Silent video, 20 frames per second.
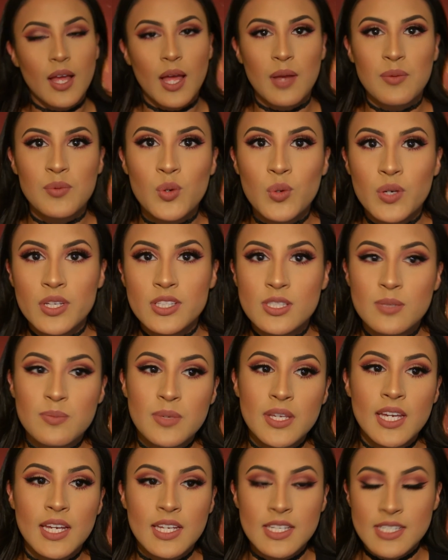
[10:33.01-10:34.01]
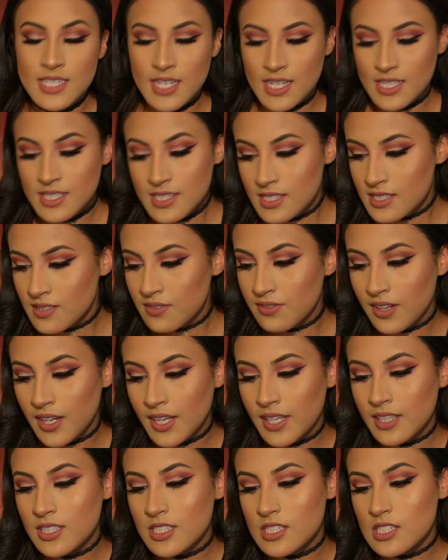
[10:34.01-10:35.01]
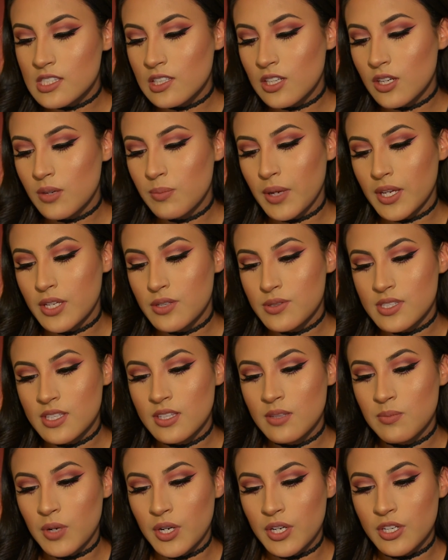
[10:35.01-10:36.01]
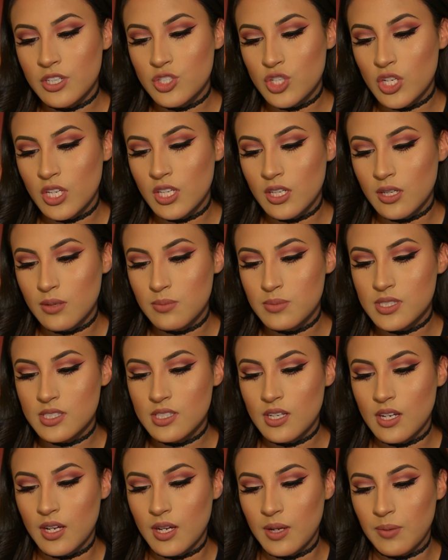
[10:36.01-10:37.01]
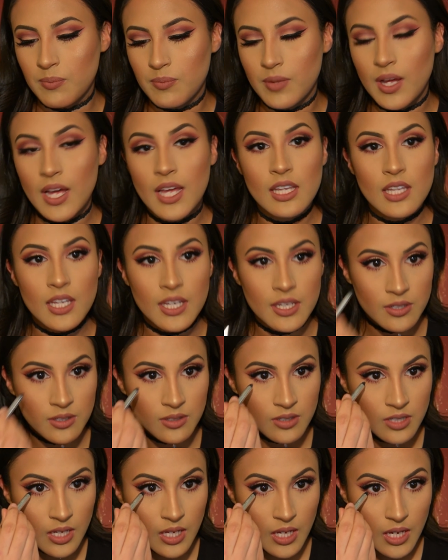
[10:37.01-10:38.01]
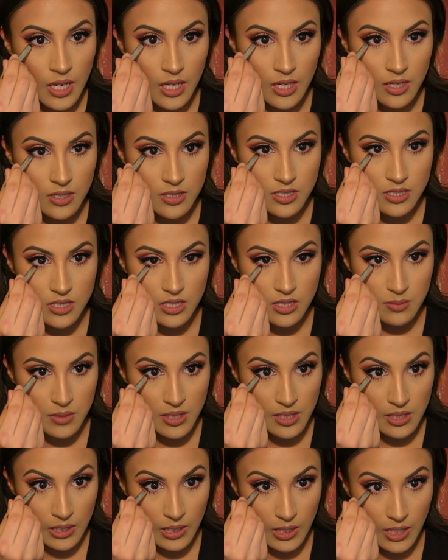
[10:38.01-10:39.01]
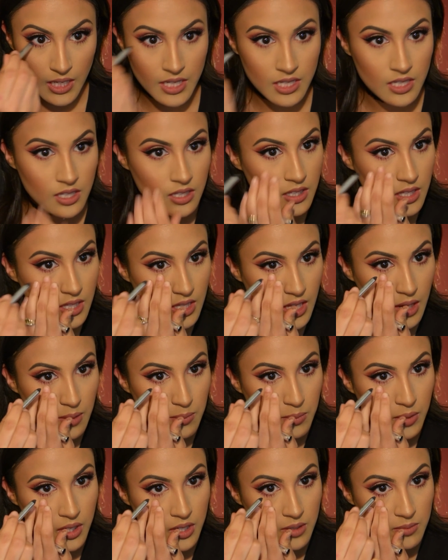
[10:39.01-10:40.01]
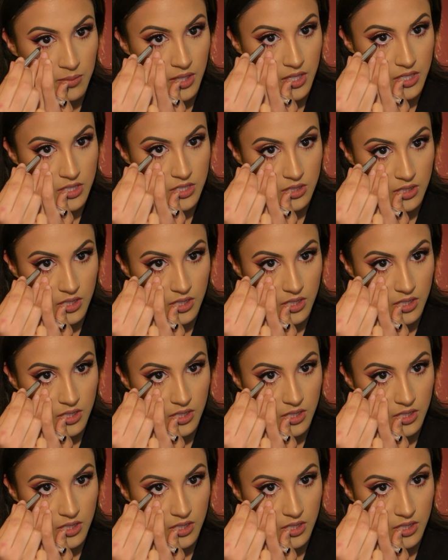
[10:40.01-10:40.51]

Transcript: I'm going to be intensifying this look by using the Marc Jacobs eyeliner, and just going to be lining that bottom lash